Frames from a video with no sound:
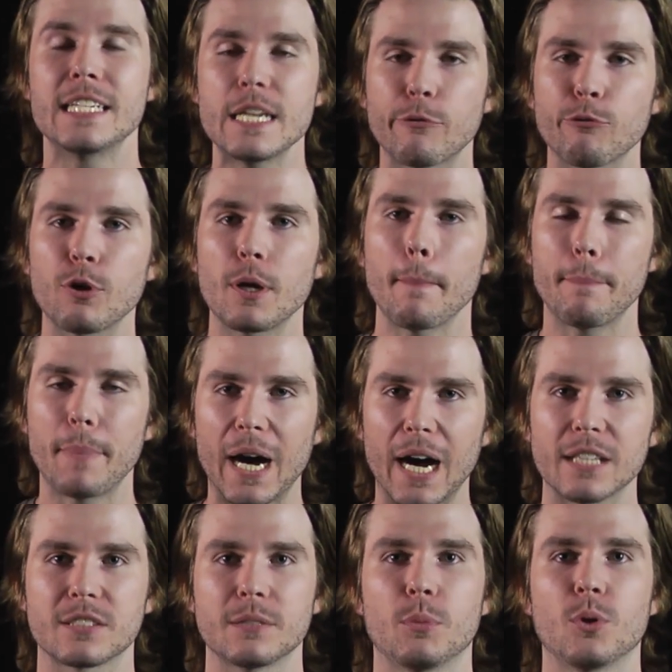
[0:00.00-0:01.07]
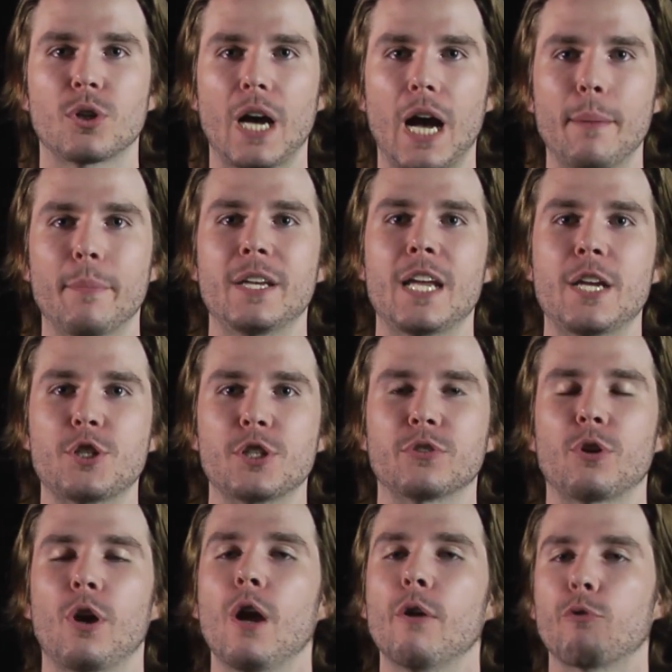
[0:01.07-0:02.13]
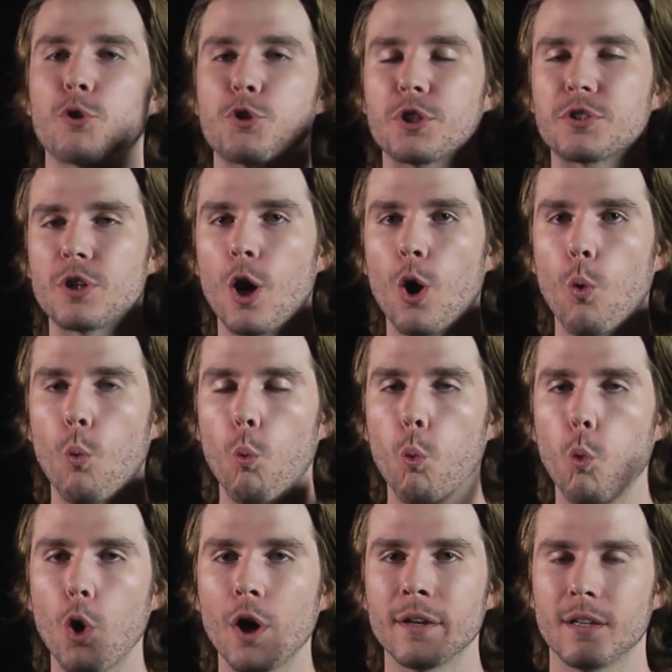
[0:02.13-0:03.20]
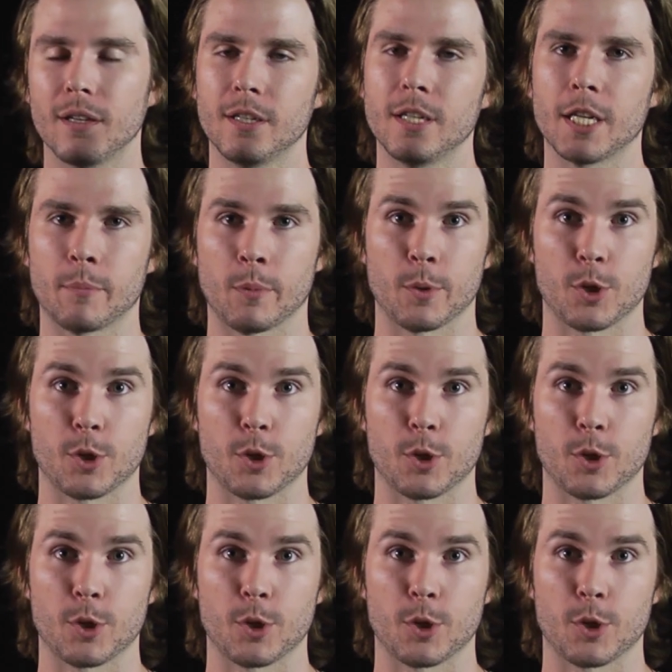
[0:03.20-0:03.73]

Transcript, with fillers: different possible combinations for just one Enigma